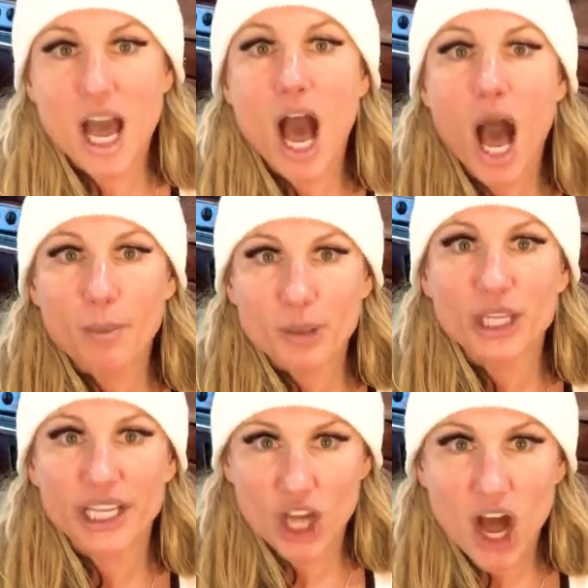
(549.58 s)
a
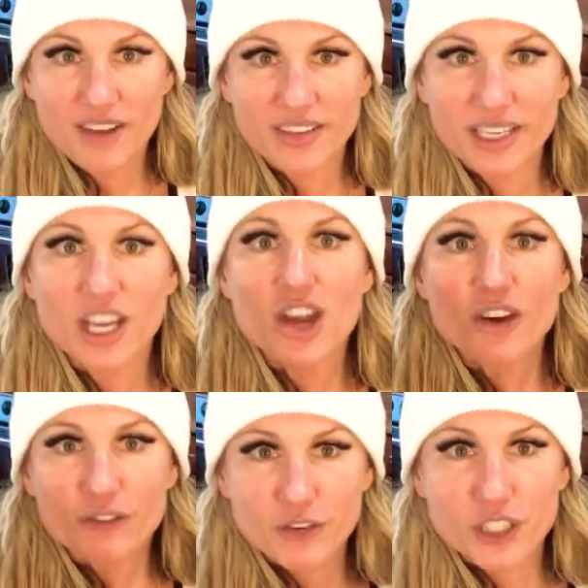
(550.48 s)
bullet coffee
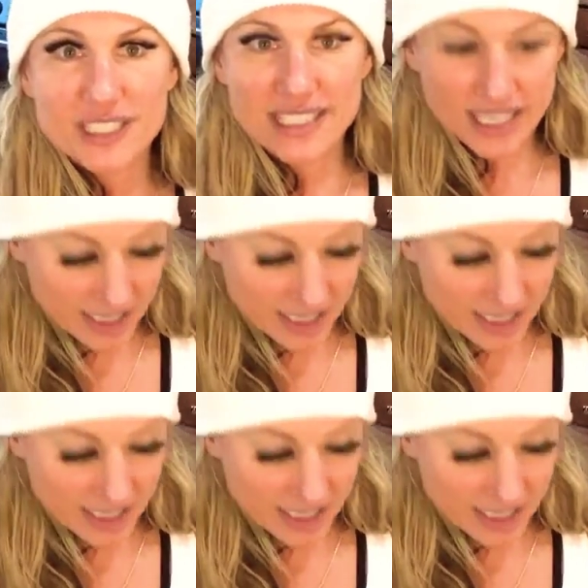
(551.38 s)
first thing